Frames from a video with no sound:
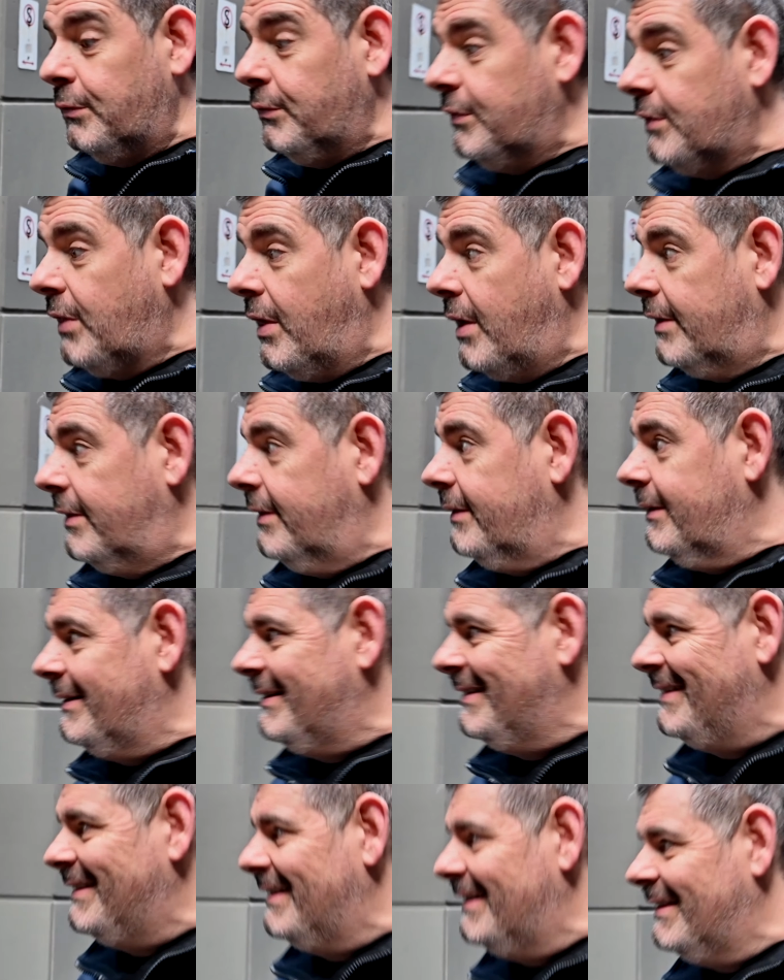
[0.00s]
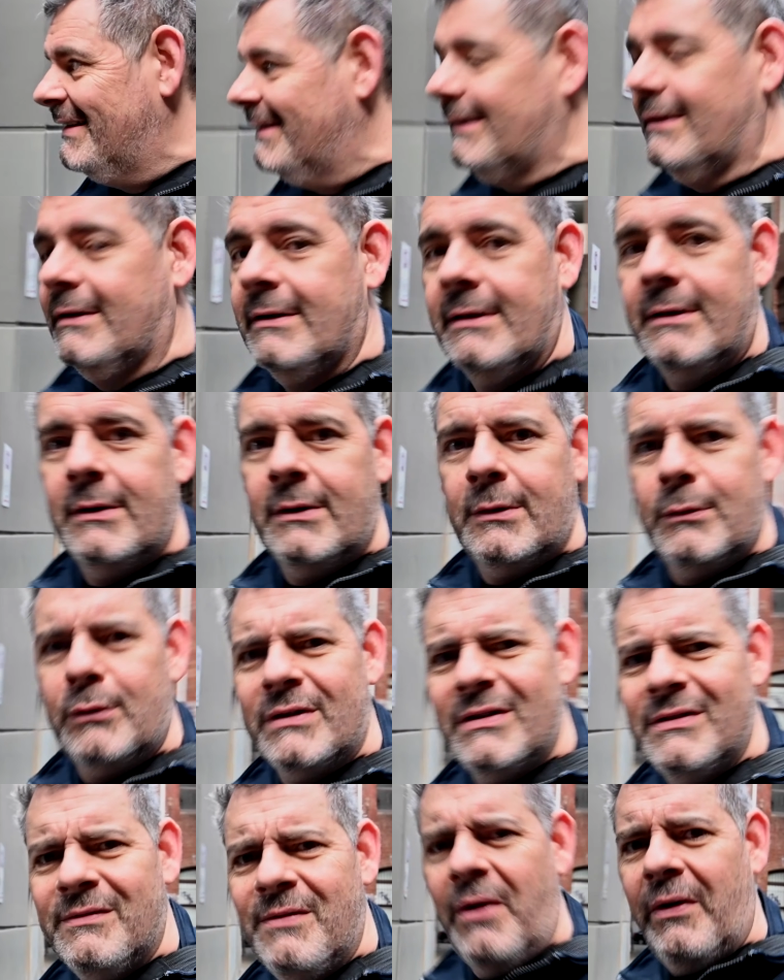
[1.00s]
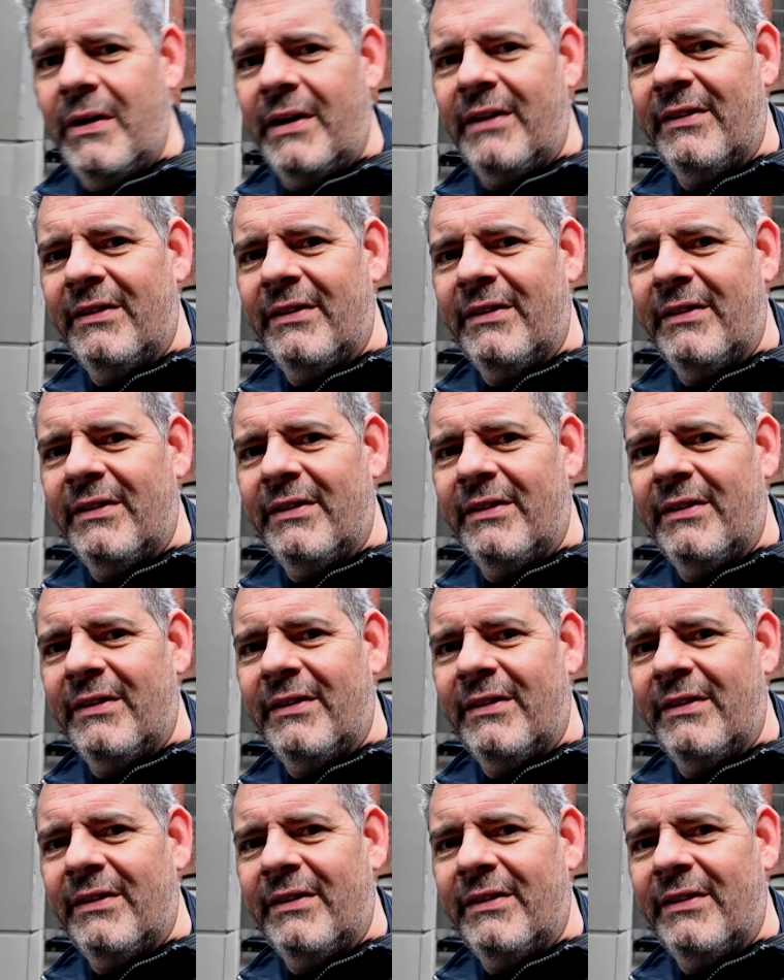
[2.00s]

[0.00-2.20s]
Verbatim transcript: looks like, which is very